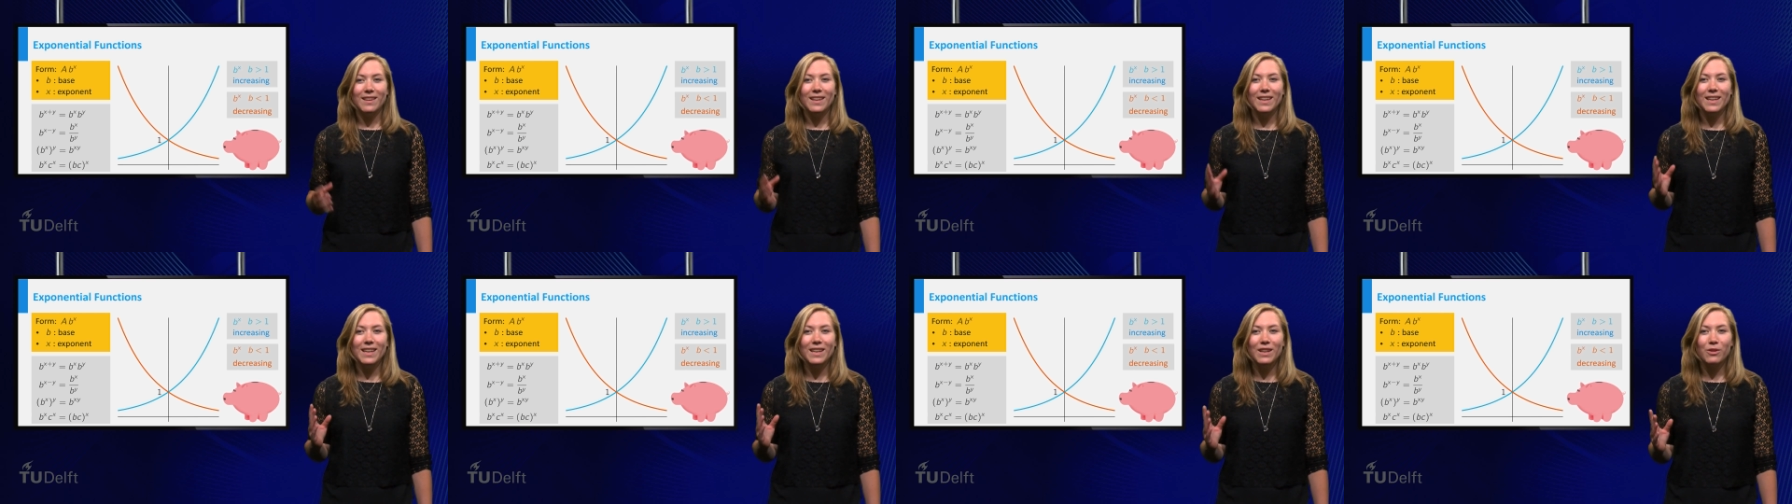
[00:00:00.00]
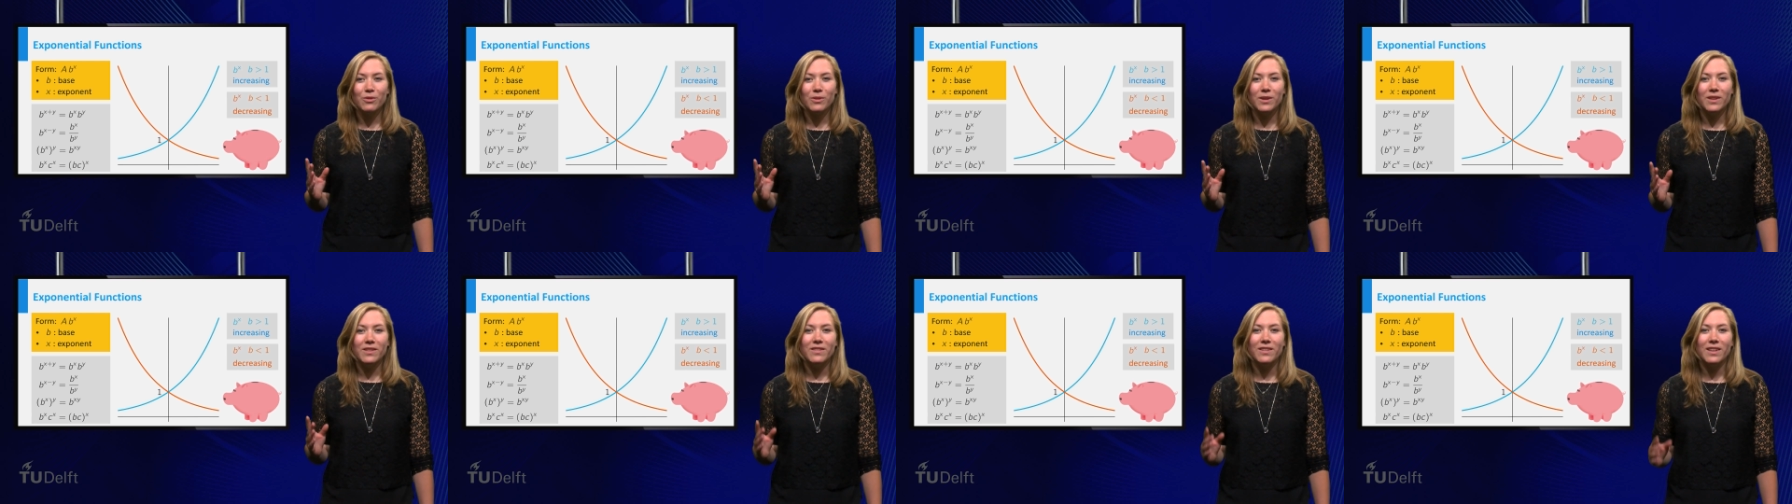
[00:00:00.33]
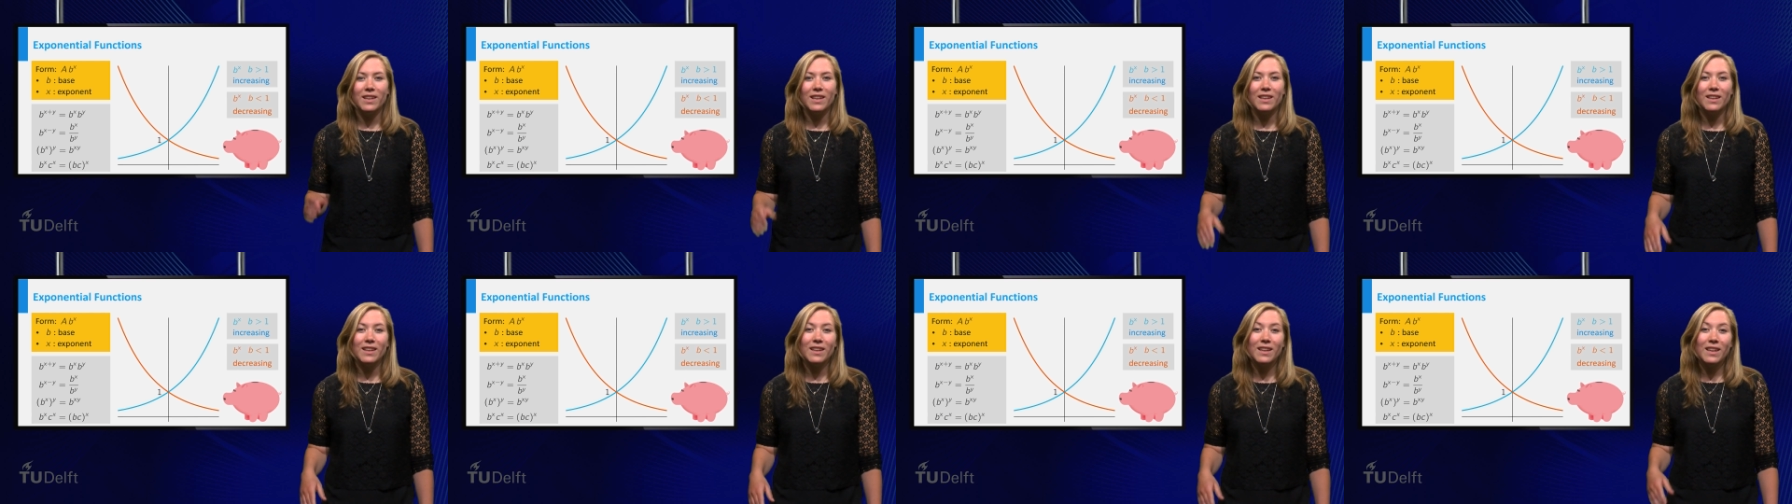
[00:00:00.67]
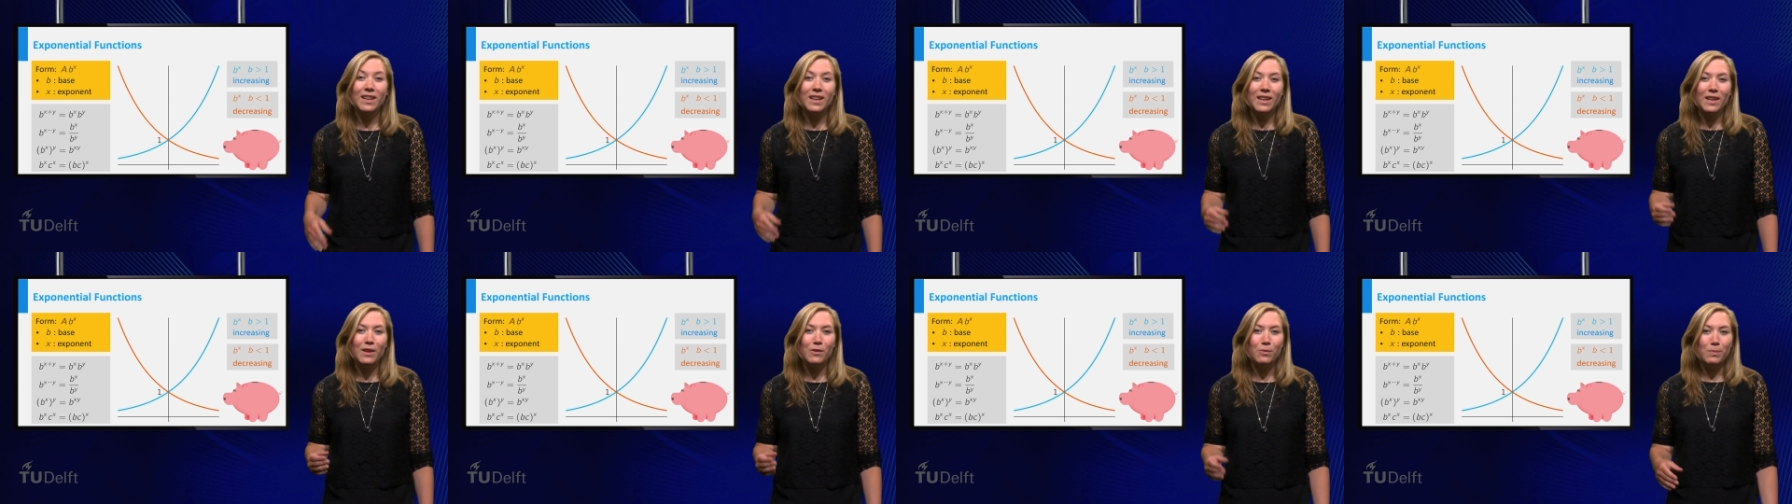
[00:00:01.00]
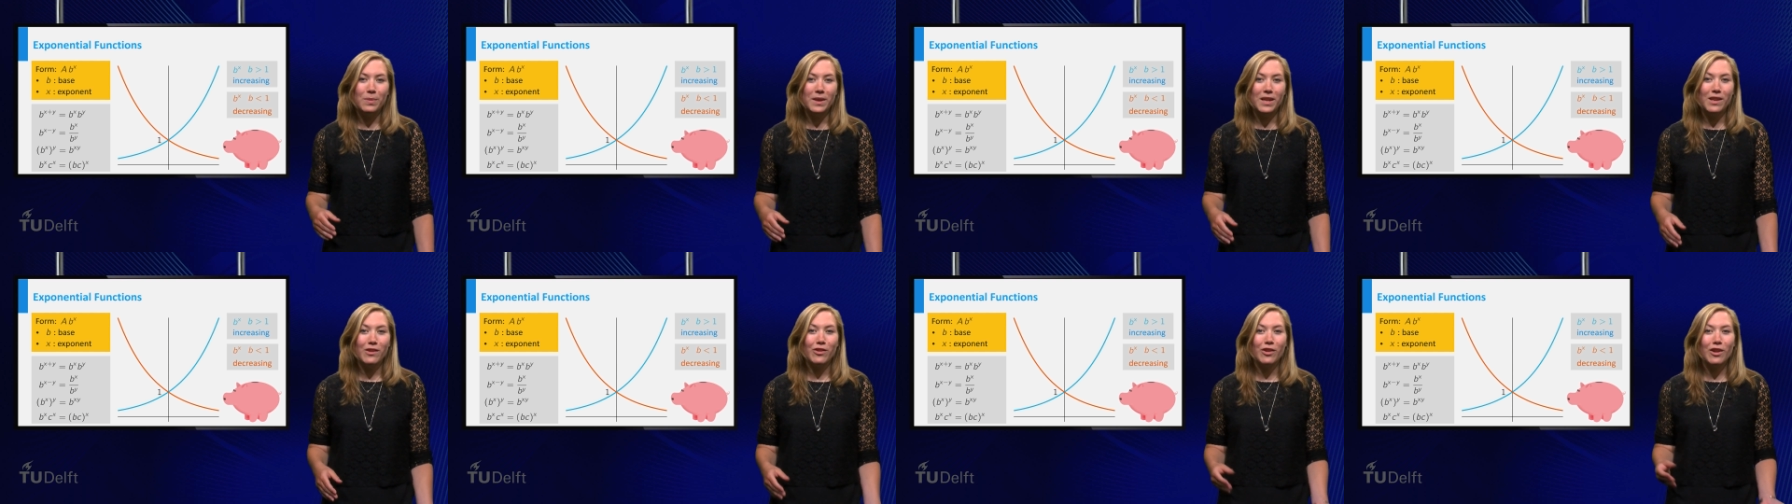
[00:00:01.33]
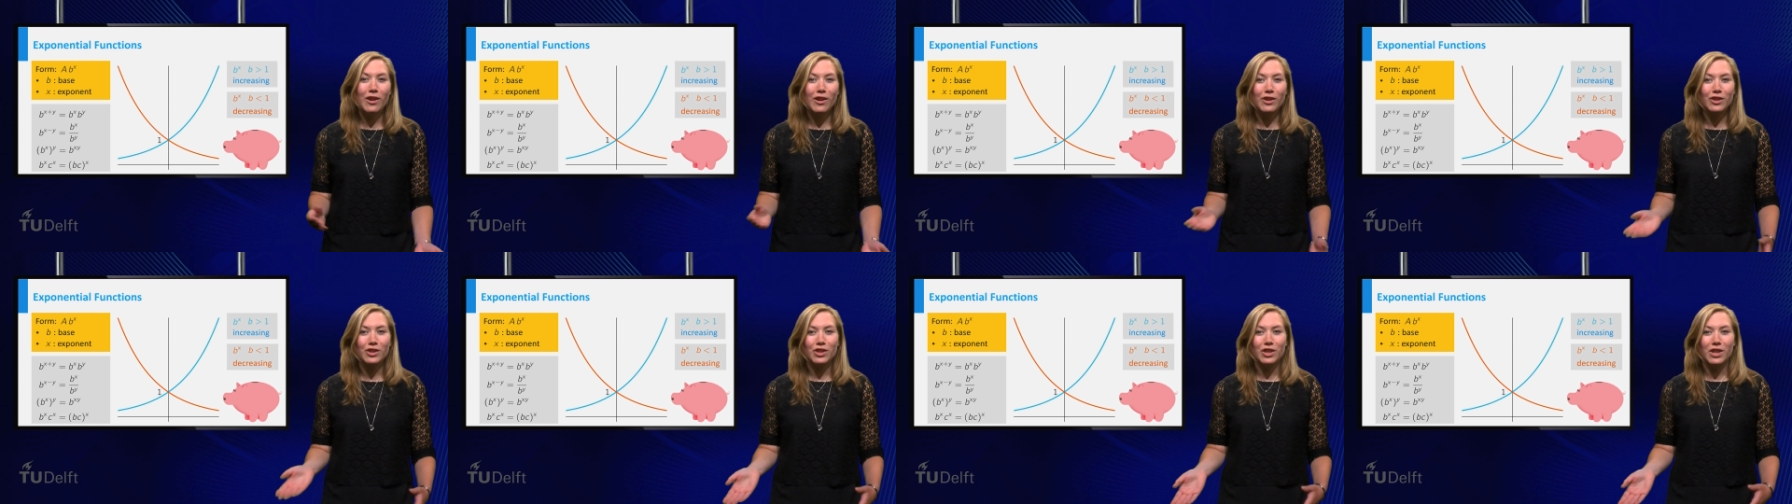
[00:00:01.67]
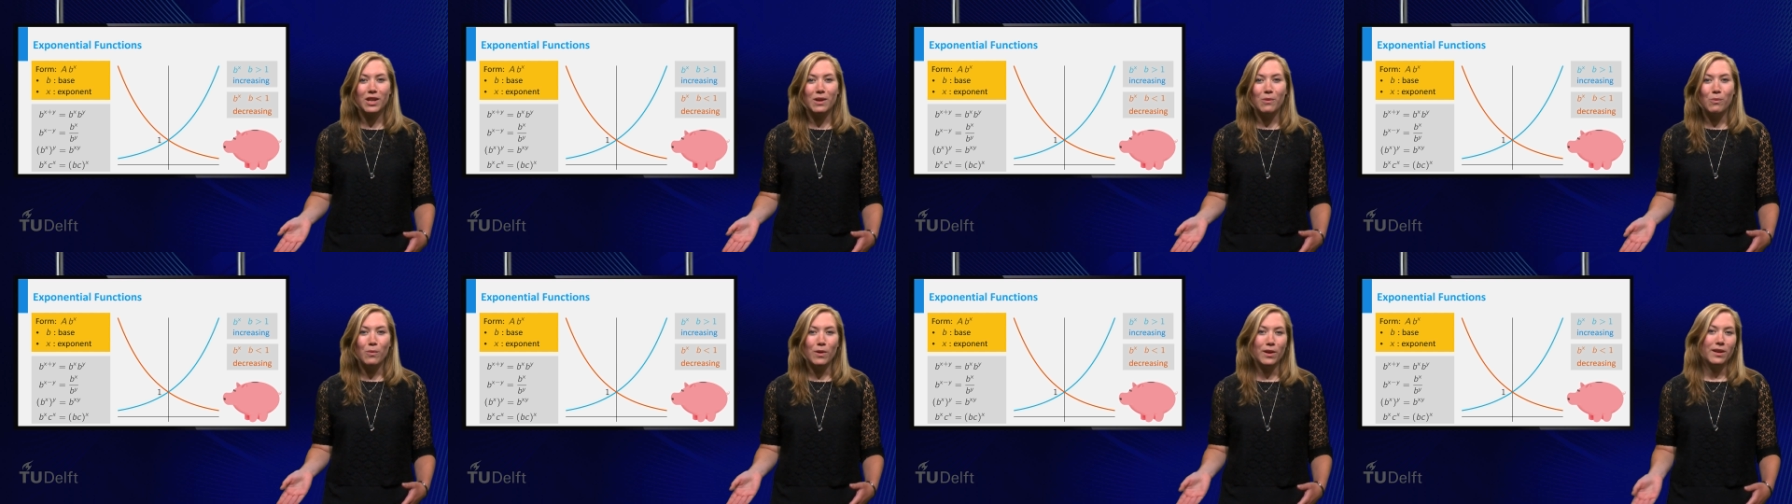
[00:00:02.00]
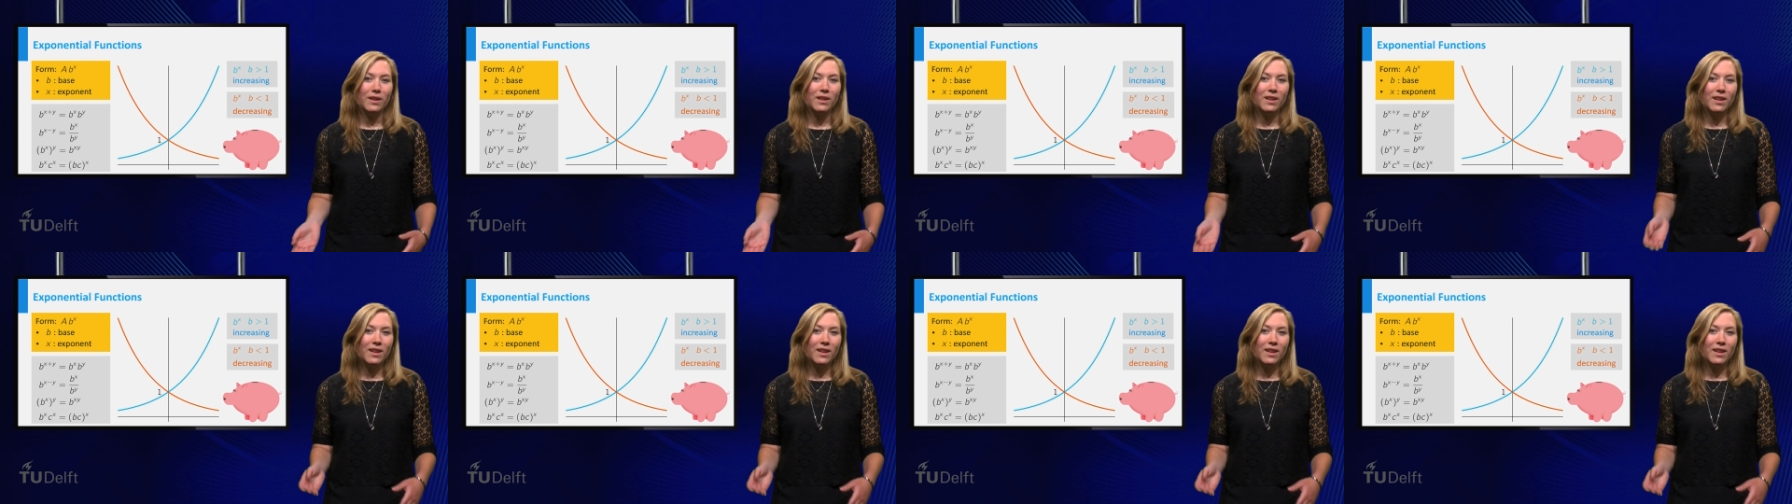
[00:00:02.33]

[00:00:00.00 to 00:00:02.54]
increasing if b is larger than 1,